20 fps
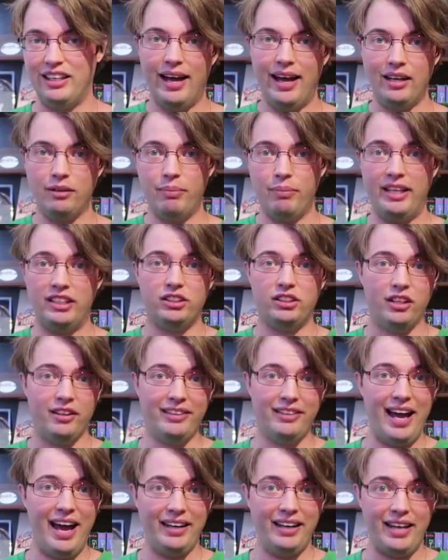And based
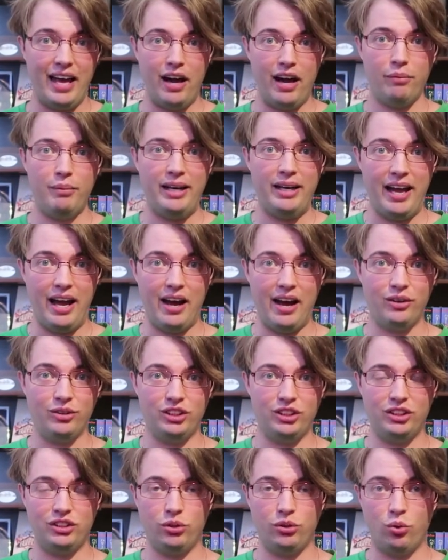on that, how many
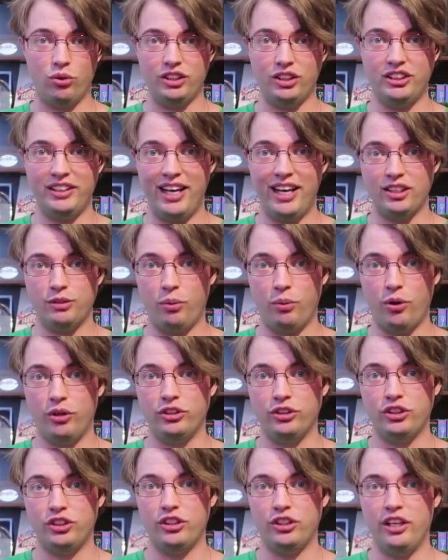house or stat
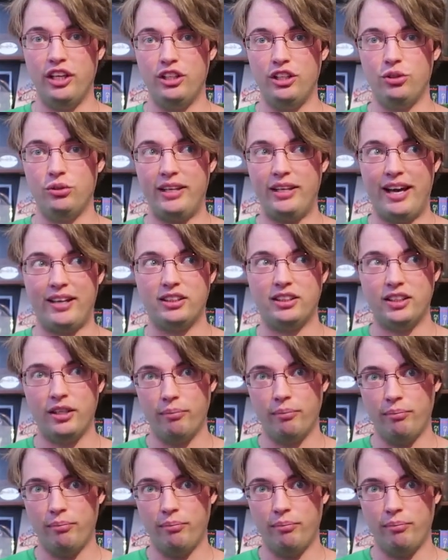points you get